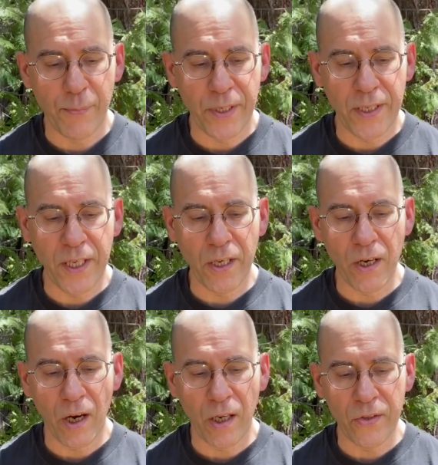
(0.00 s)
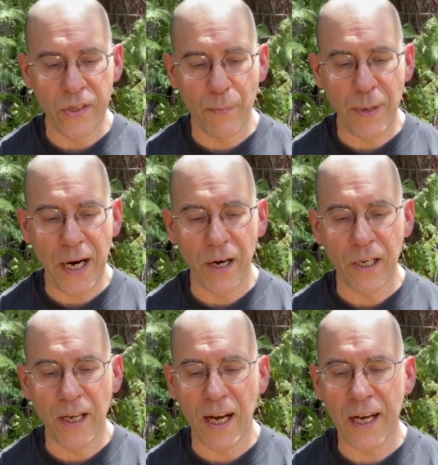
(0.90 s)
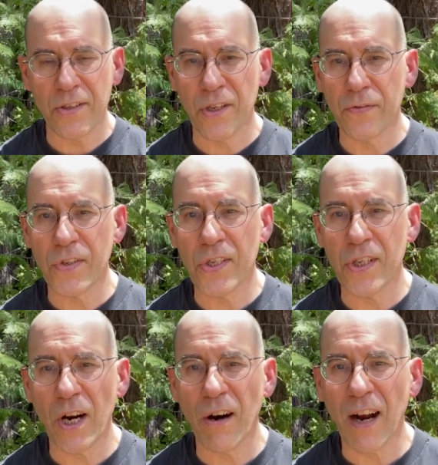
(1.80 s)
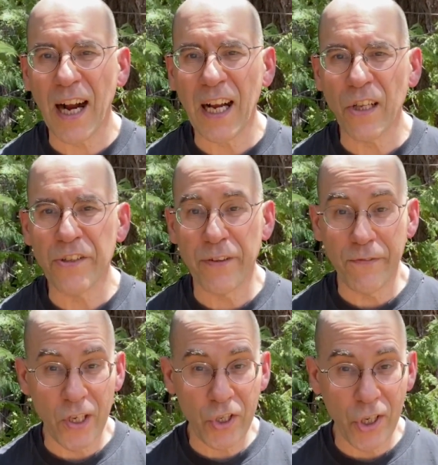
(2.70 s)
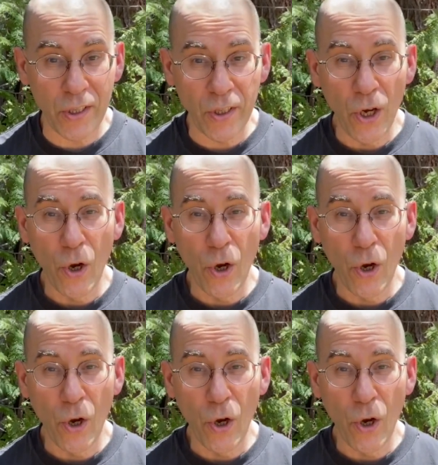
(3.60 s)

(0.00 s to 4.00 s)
he calls the paradox of sterile division